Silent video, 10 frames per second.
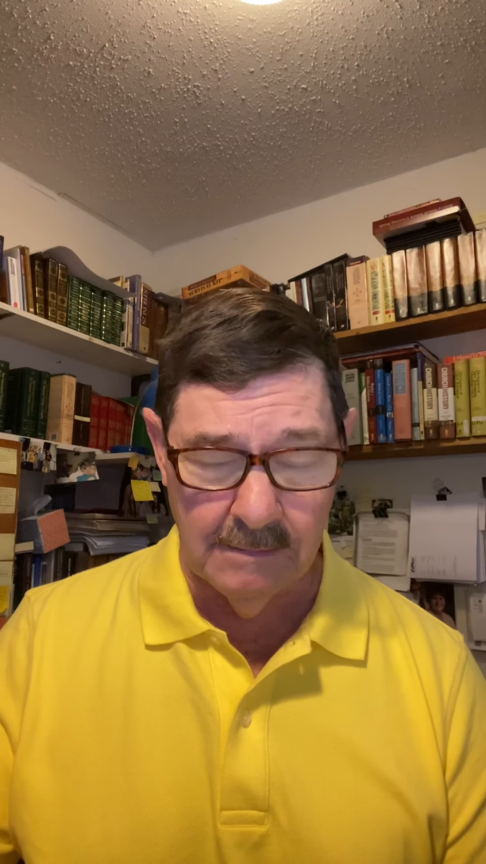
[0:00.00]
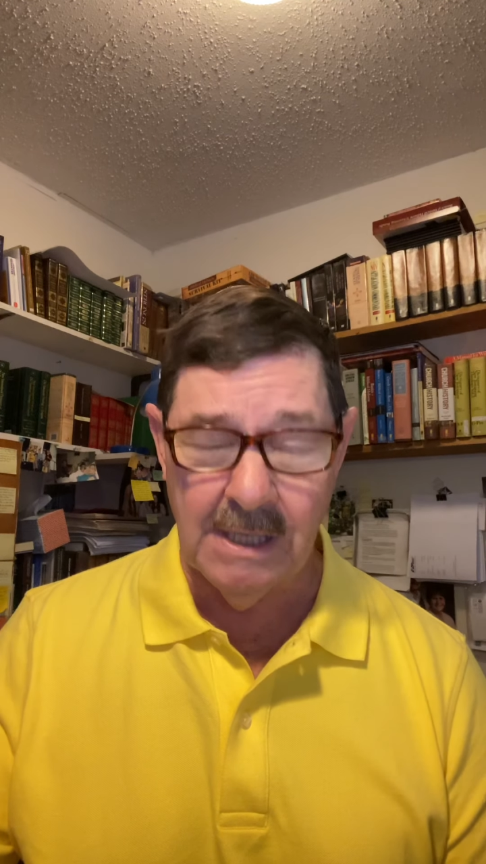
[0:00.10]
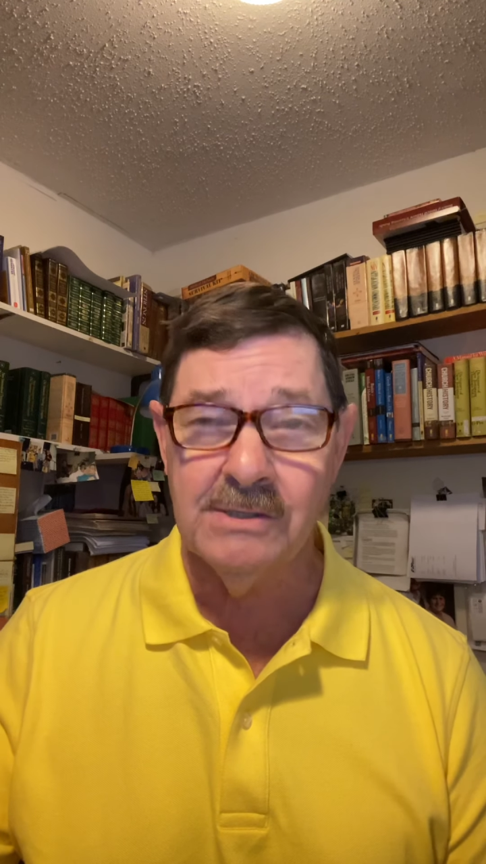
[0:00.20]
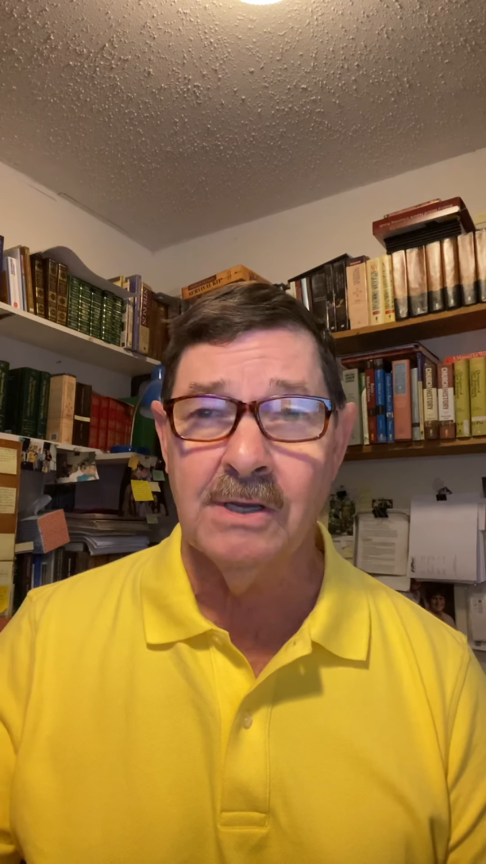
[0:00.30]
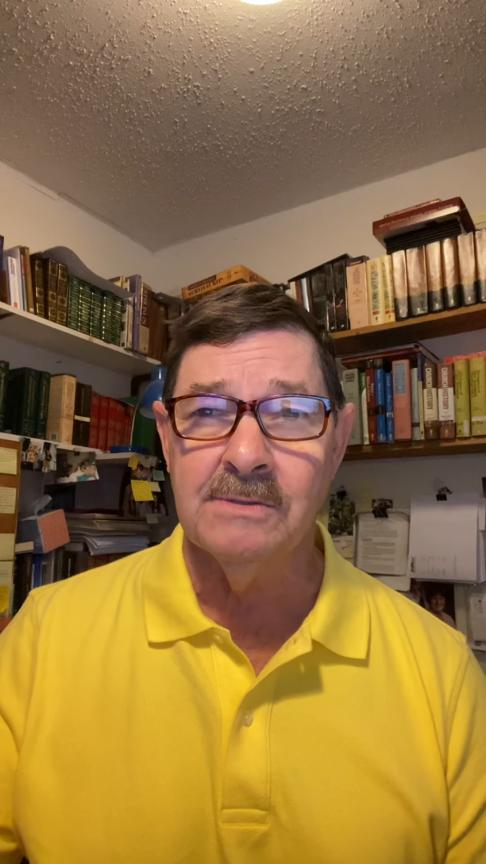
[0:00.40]

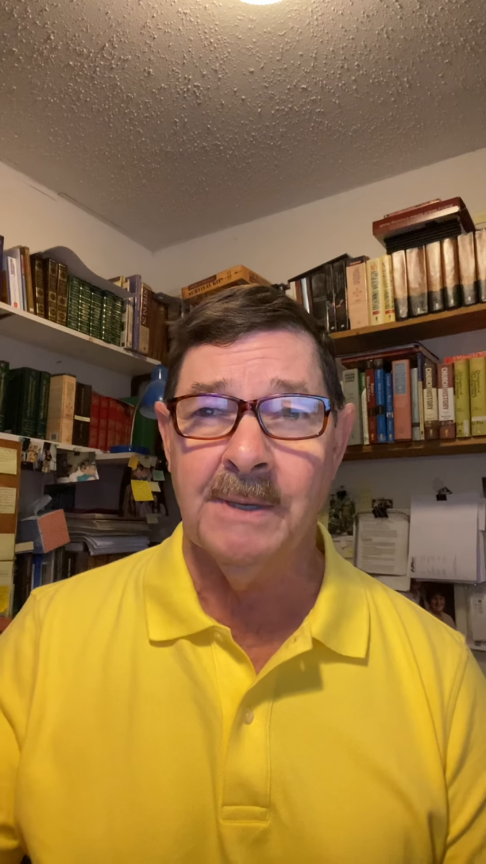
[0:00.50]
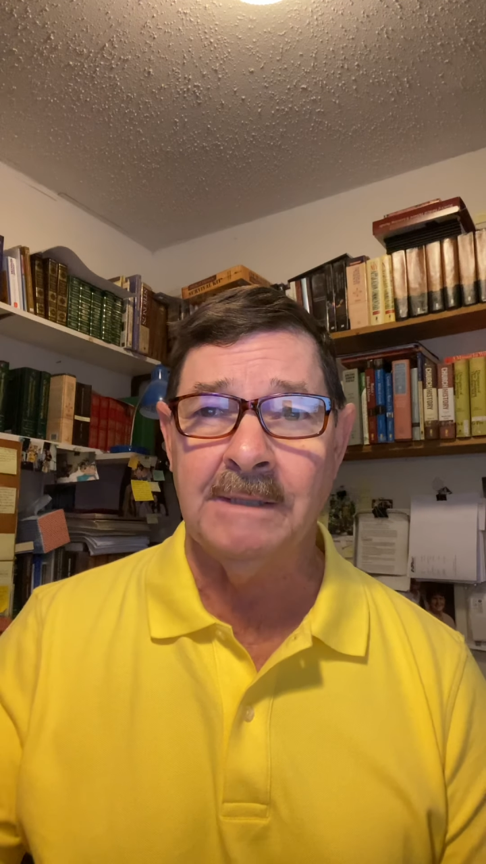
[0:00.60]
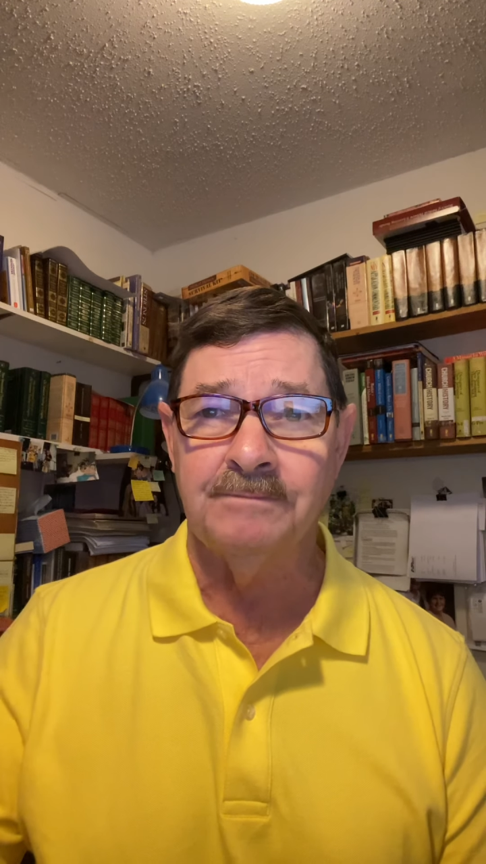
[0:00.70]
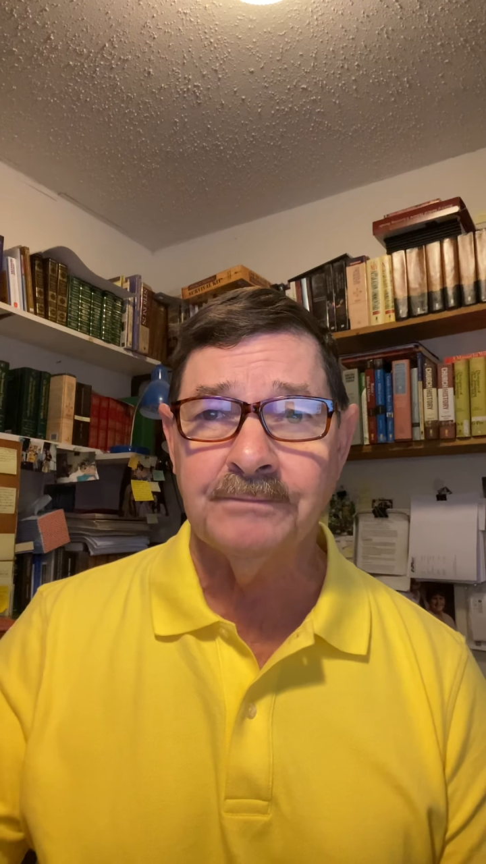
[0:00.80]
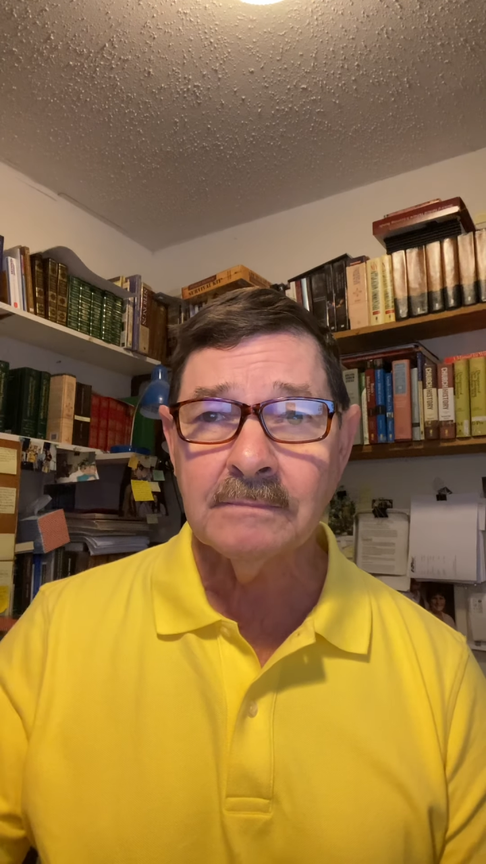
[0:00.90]
excuse me,
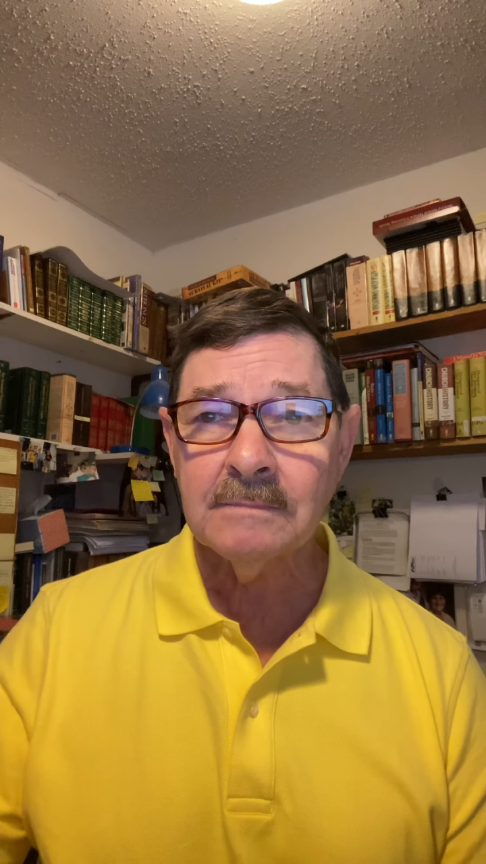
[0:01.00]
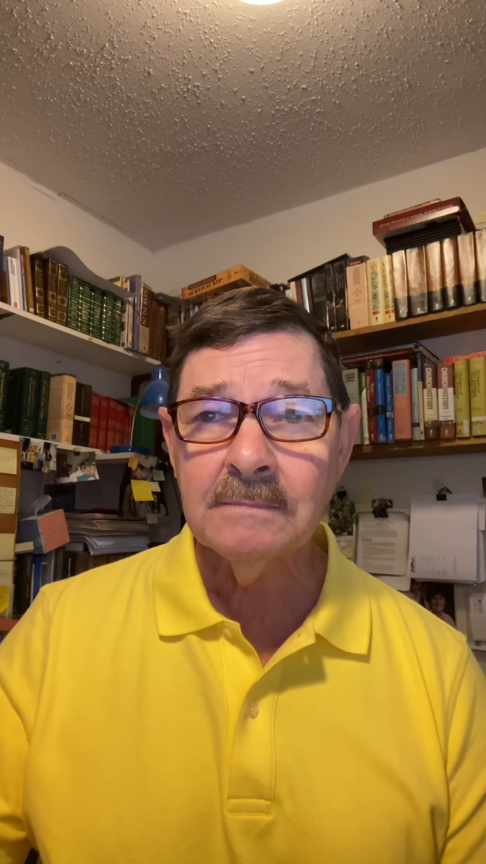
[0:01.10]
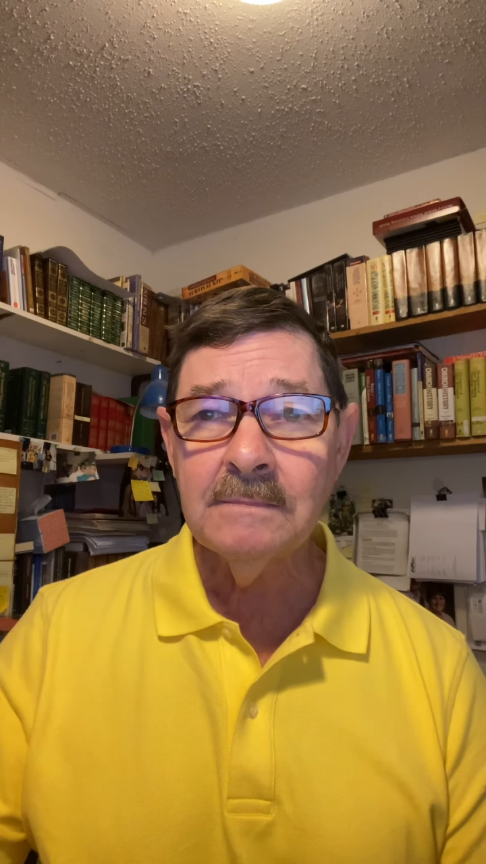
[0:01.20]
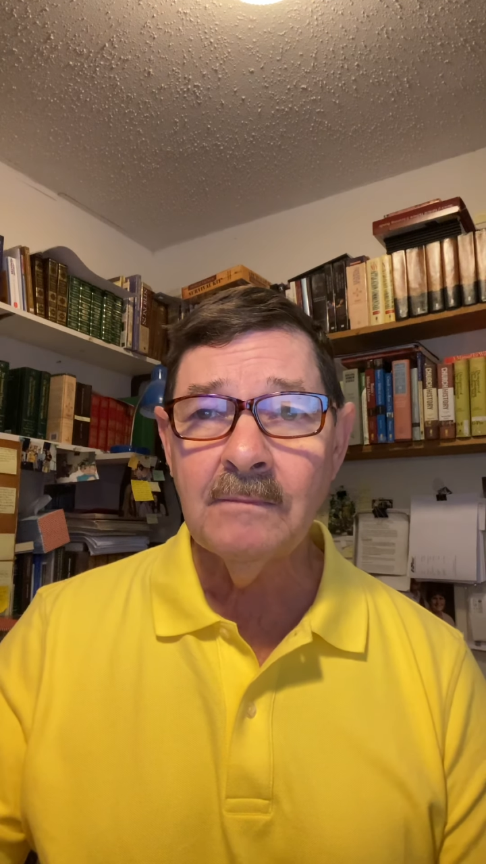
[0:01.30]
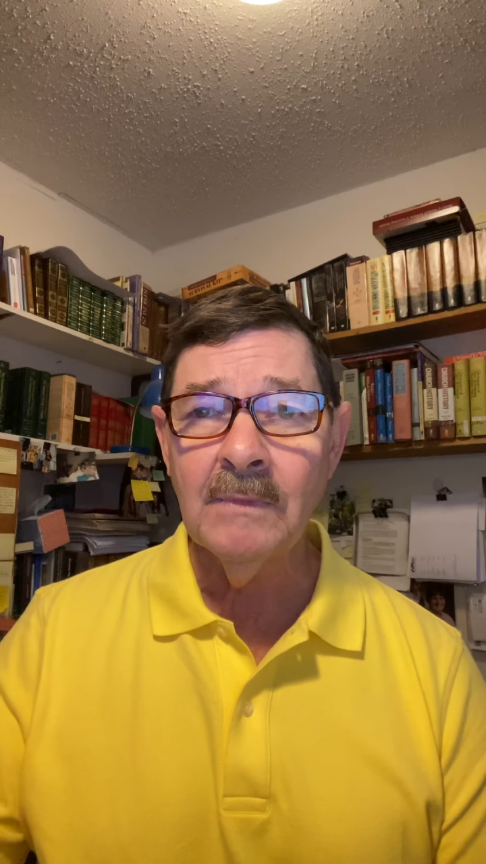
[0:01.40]

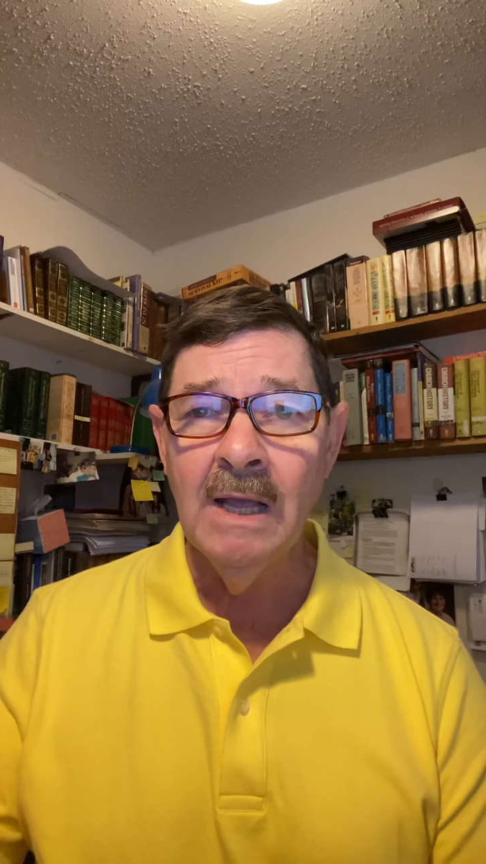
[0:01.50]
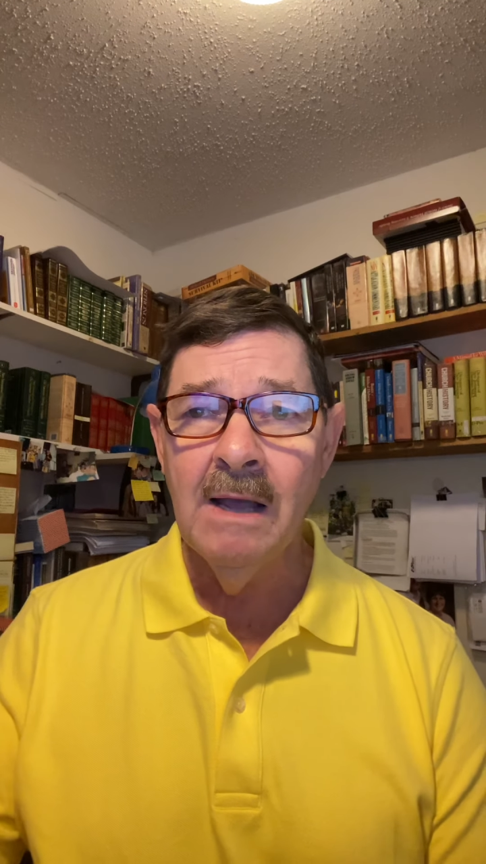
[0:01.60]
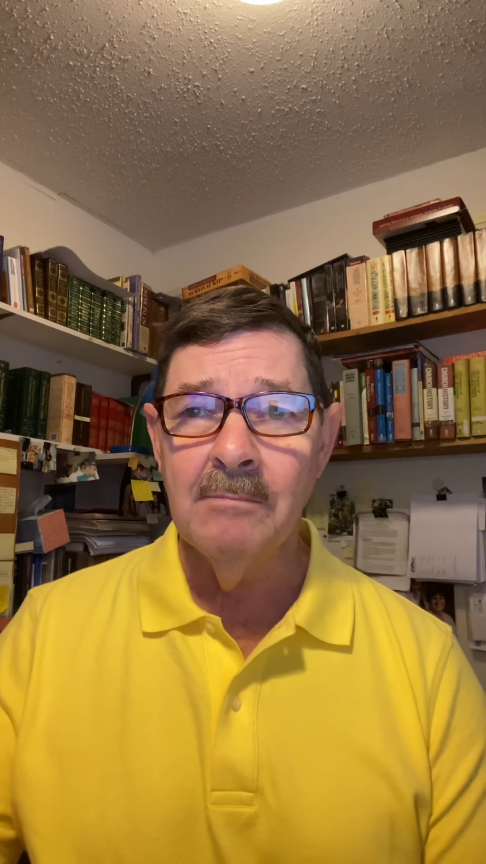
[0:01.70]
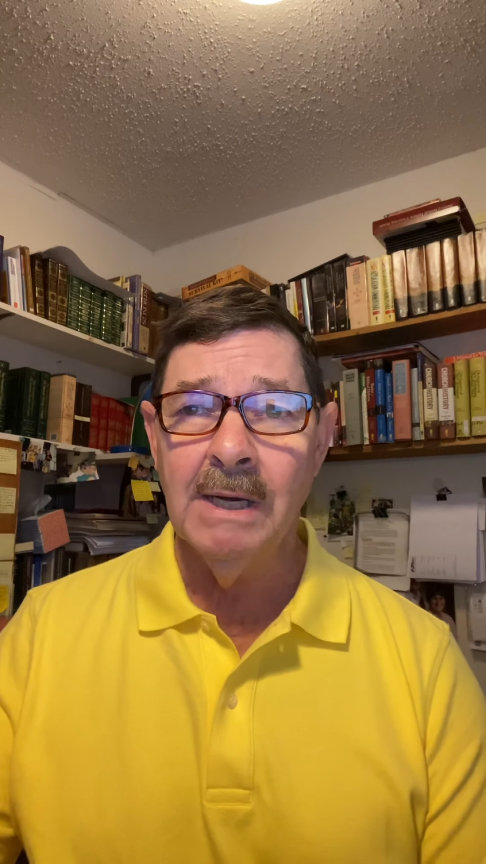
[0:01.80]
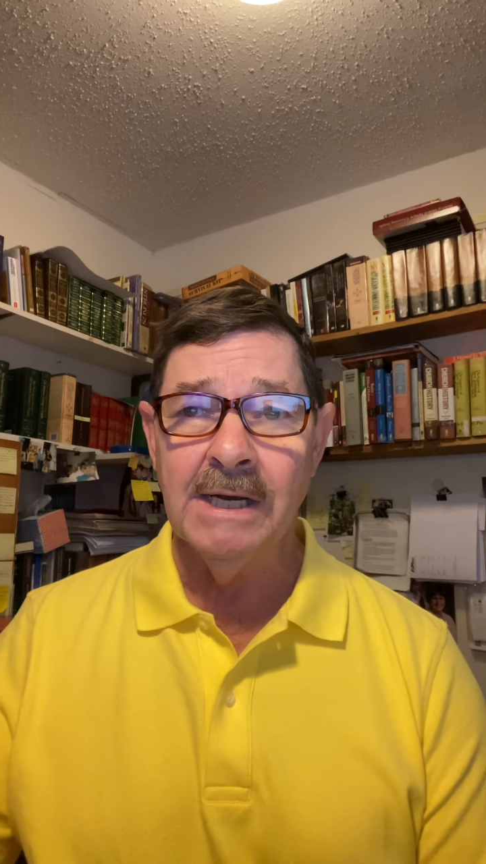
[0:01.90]
but